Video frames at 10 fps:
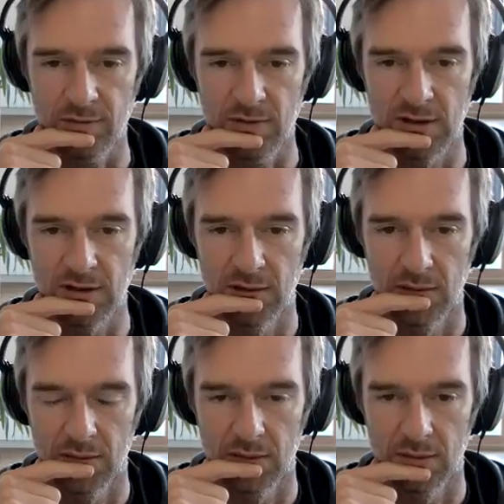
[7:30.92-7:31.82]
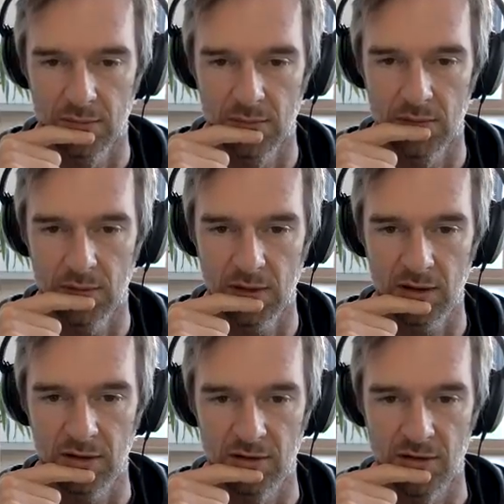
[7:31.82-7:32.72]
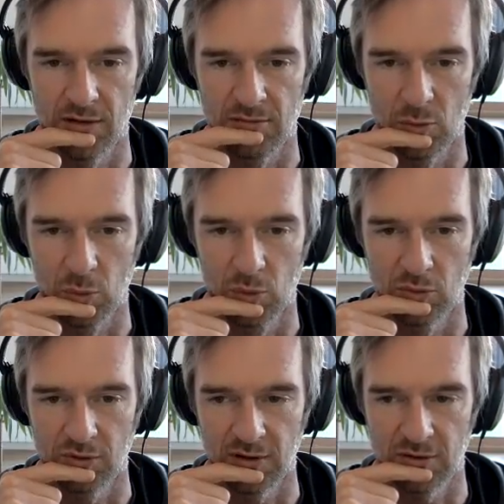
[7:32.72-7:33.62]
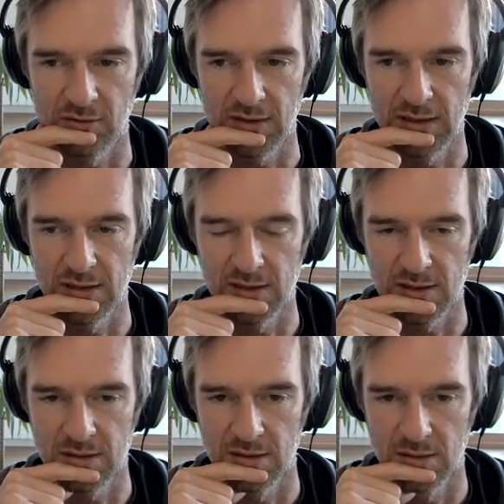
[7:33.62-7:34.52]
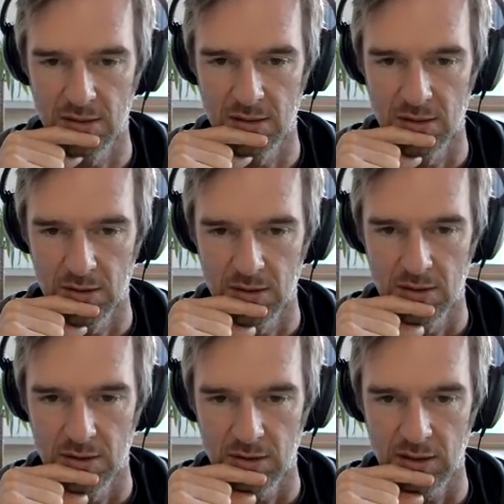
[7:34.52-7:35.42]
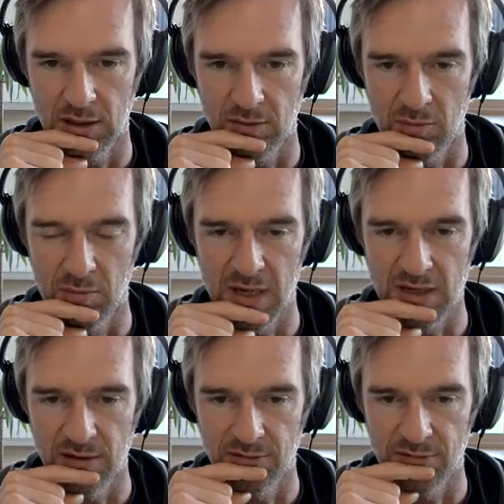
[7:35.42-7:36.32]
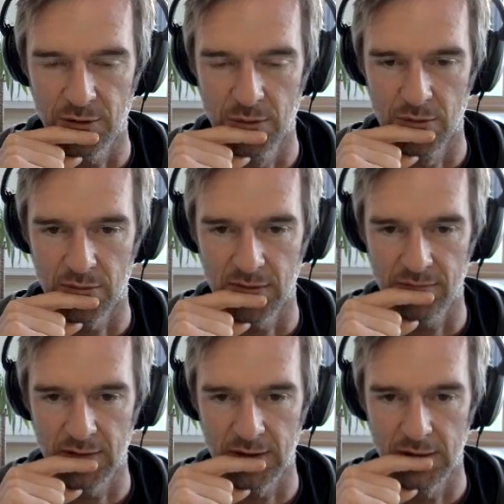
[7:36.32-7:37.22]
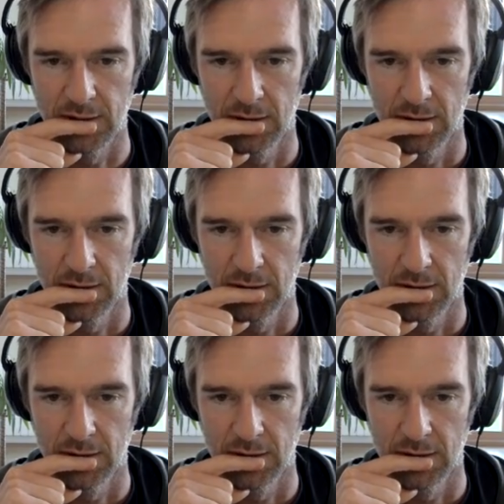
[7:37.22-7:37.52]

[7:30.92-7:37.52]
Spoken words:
definitely. Yeah, the reward, the adrenaline there. Yeah, made it through. Definitely.